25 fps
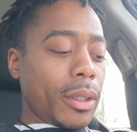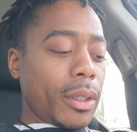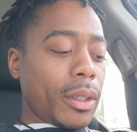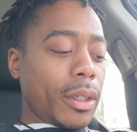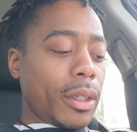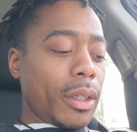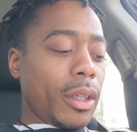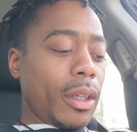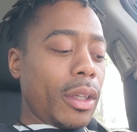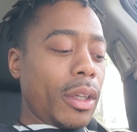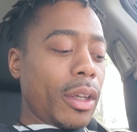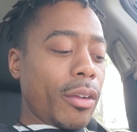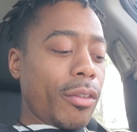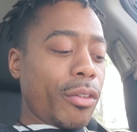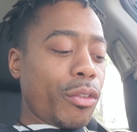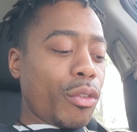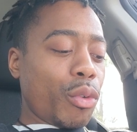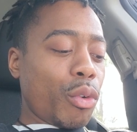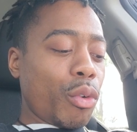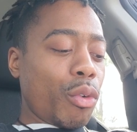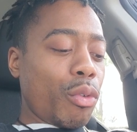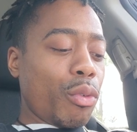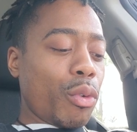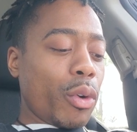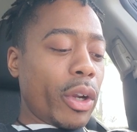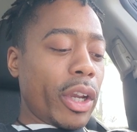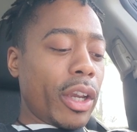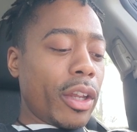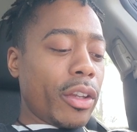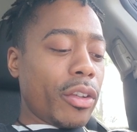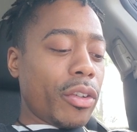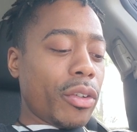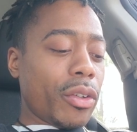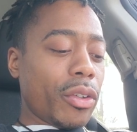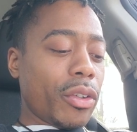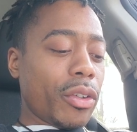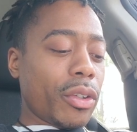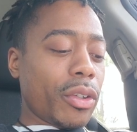He give truthful
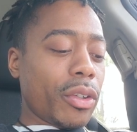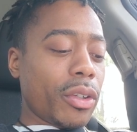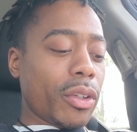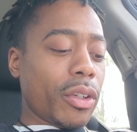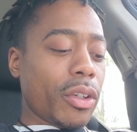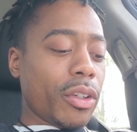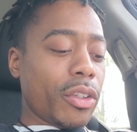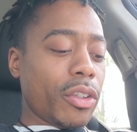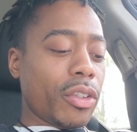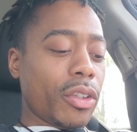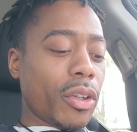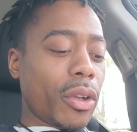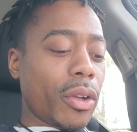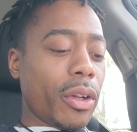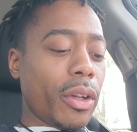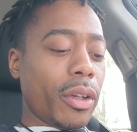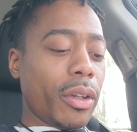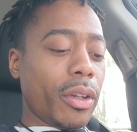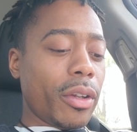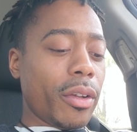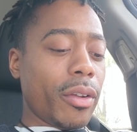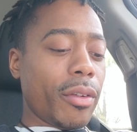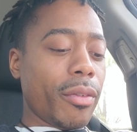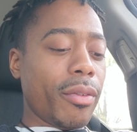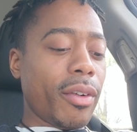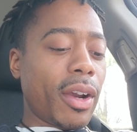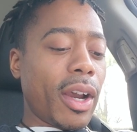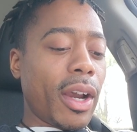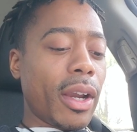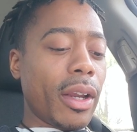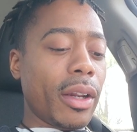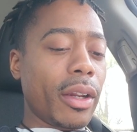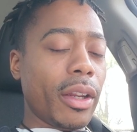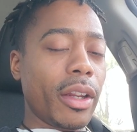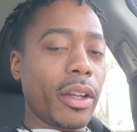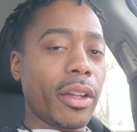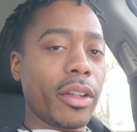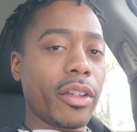answers concerning the
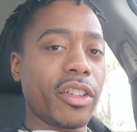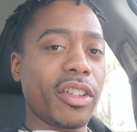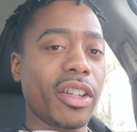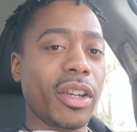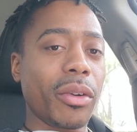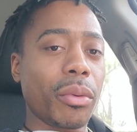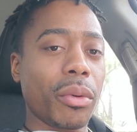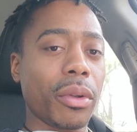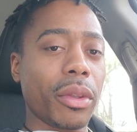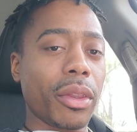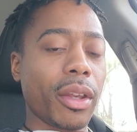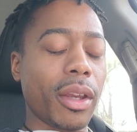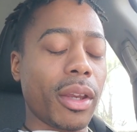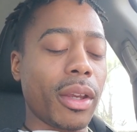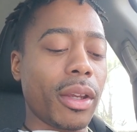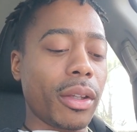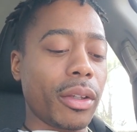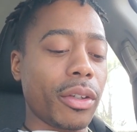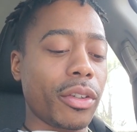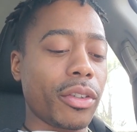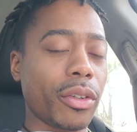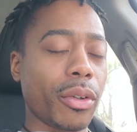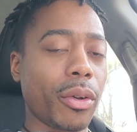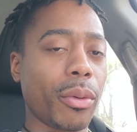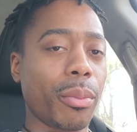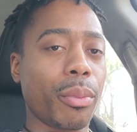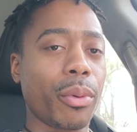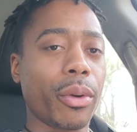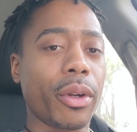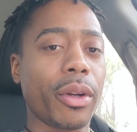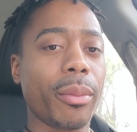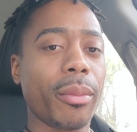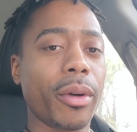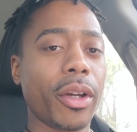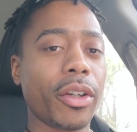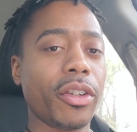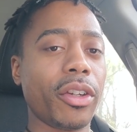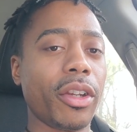divine and secret things. So pretty
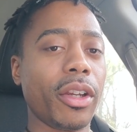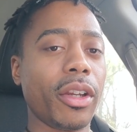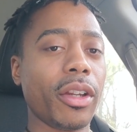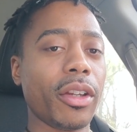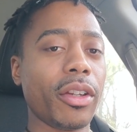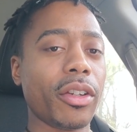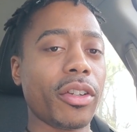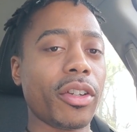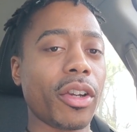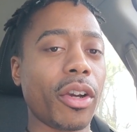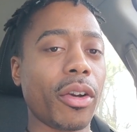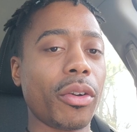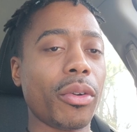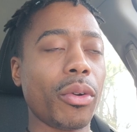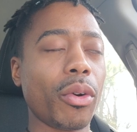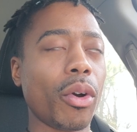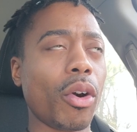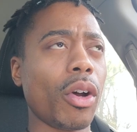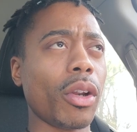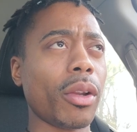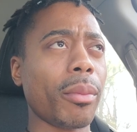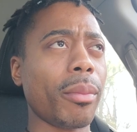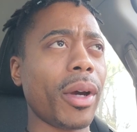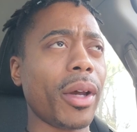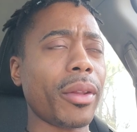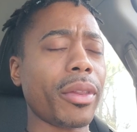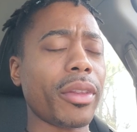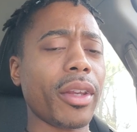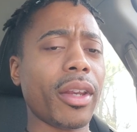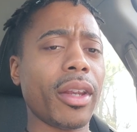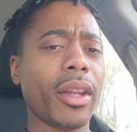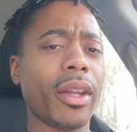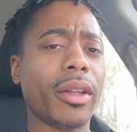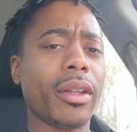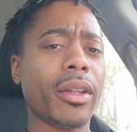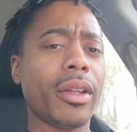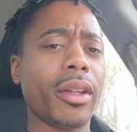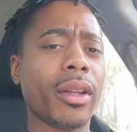much he can tell you all about
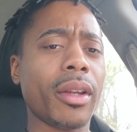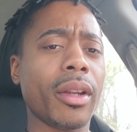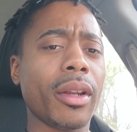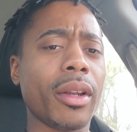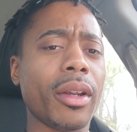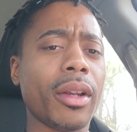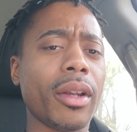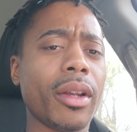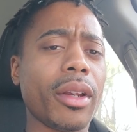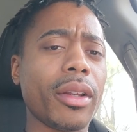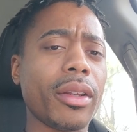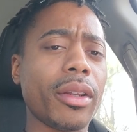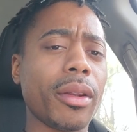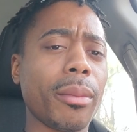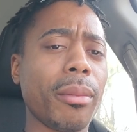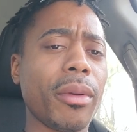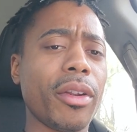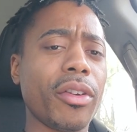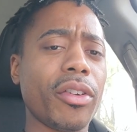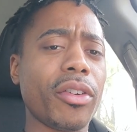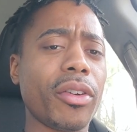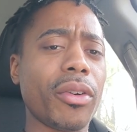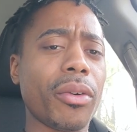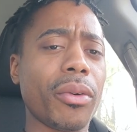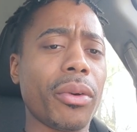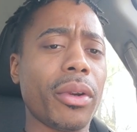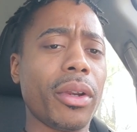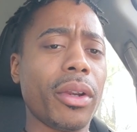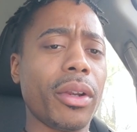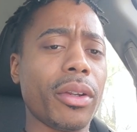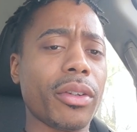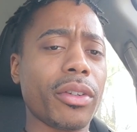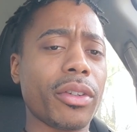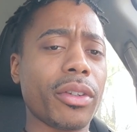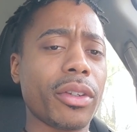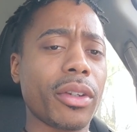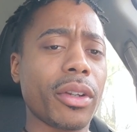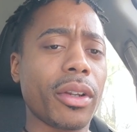the
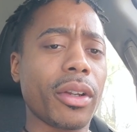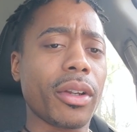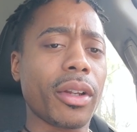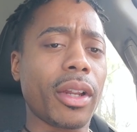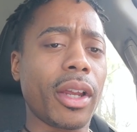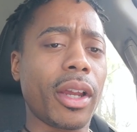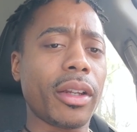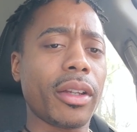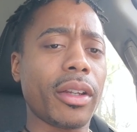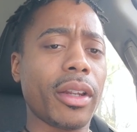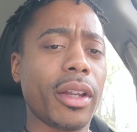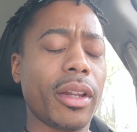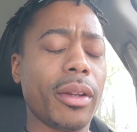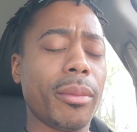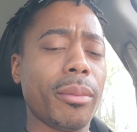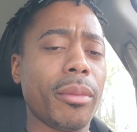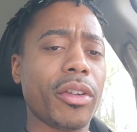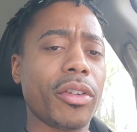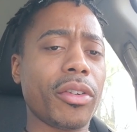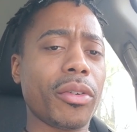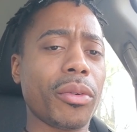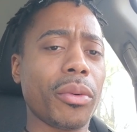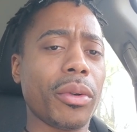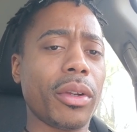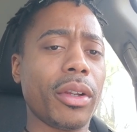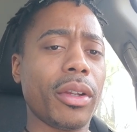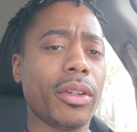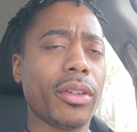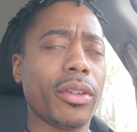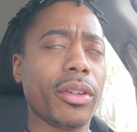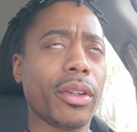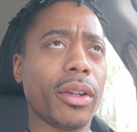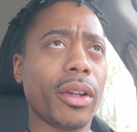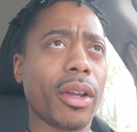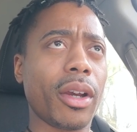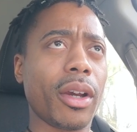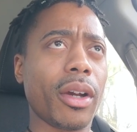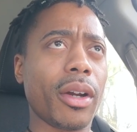mysteries, like the hidden mysteries
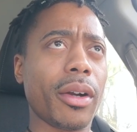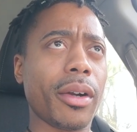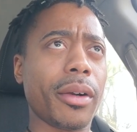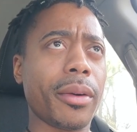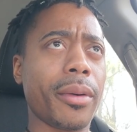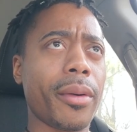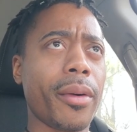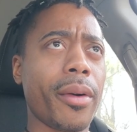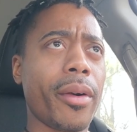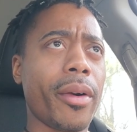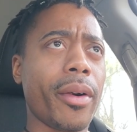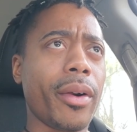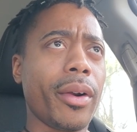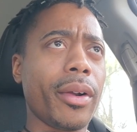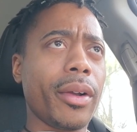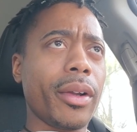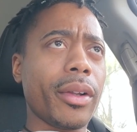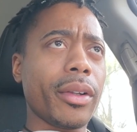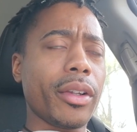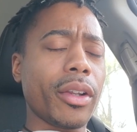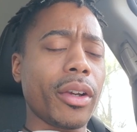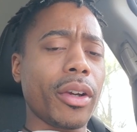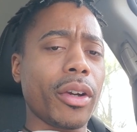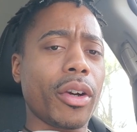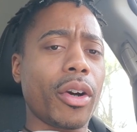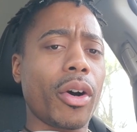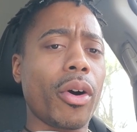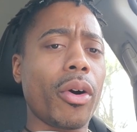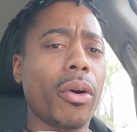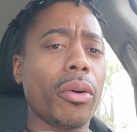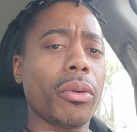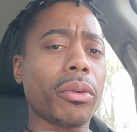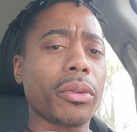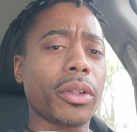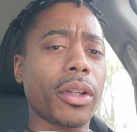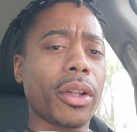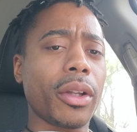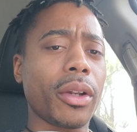and the
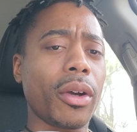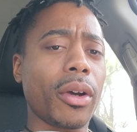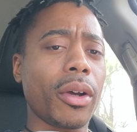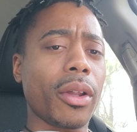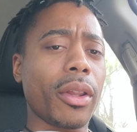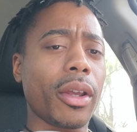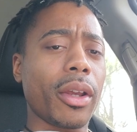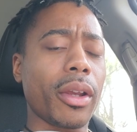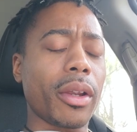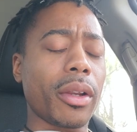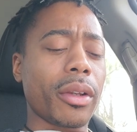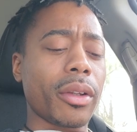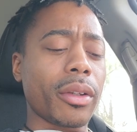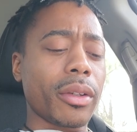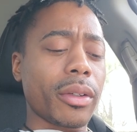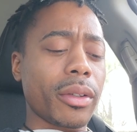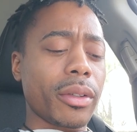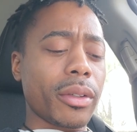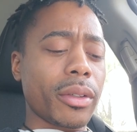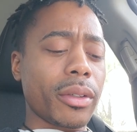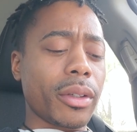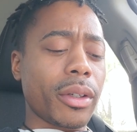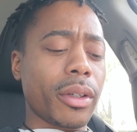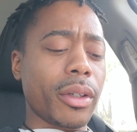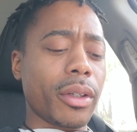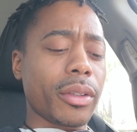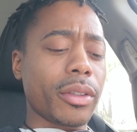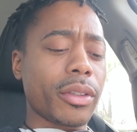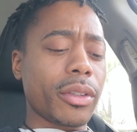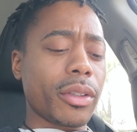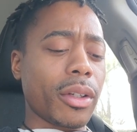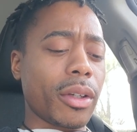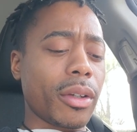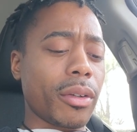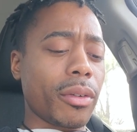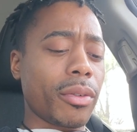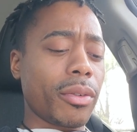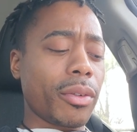occult and all that
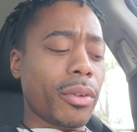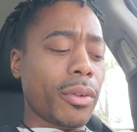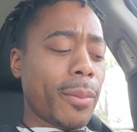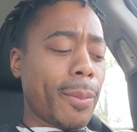stuff.